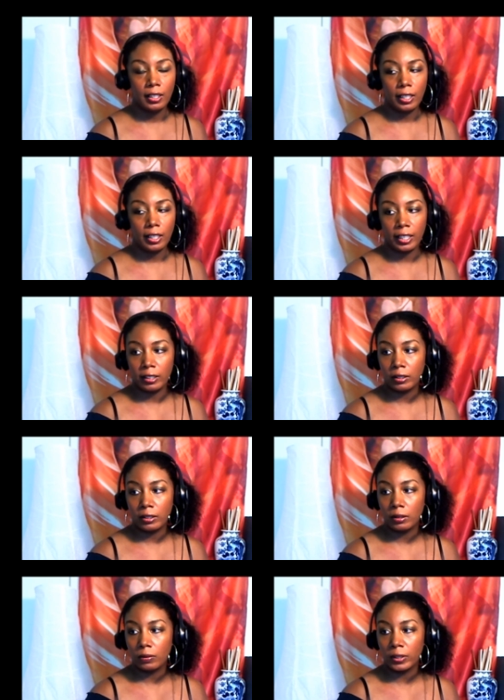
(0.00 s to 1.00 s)
and
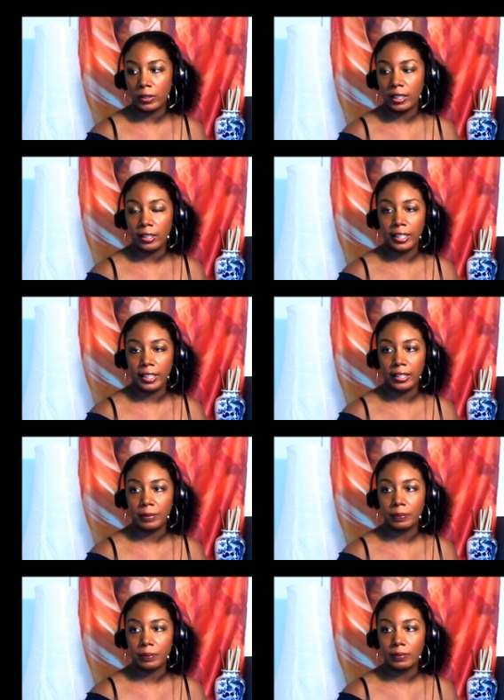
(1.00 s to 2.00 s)
really the
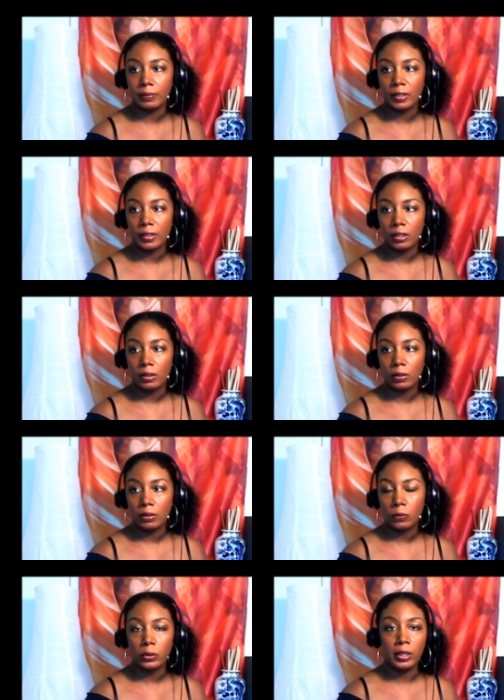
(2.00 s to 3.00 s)

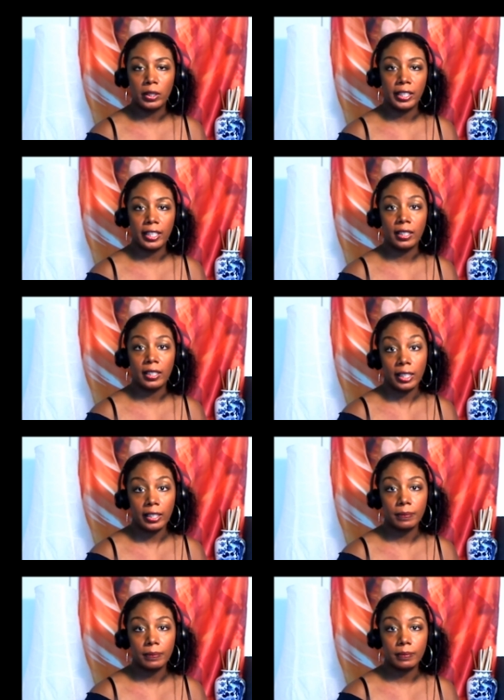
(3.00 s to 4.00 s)
ruling
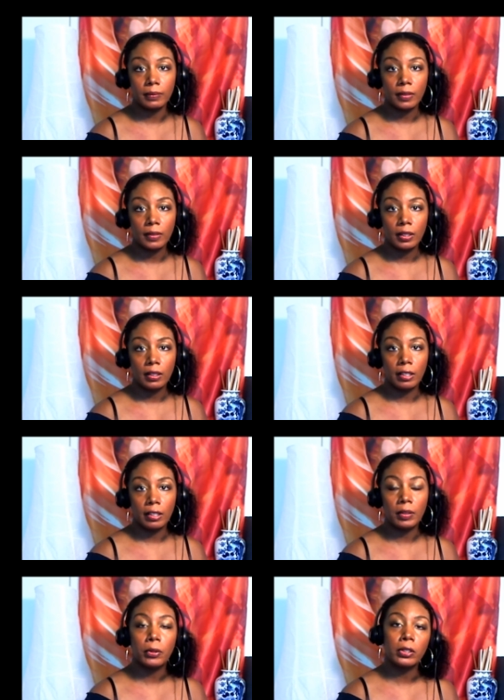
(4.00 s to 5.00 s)
elite
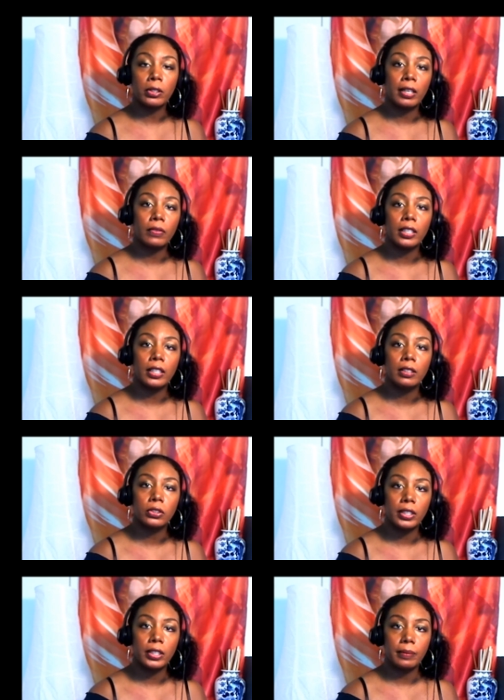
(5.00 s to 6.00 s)
of the pornographic
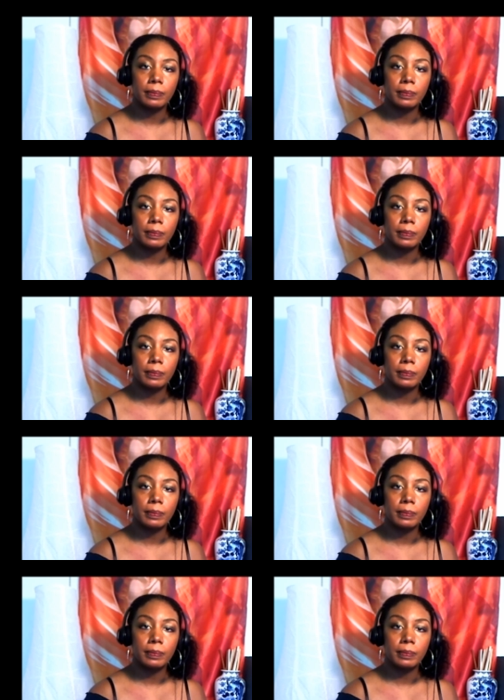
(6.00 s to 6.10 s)
industry.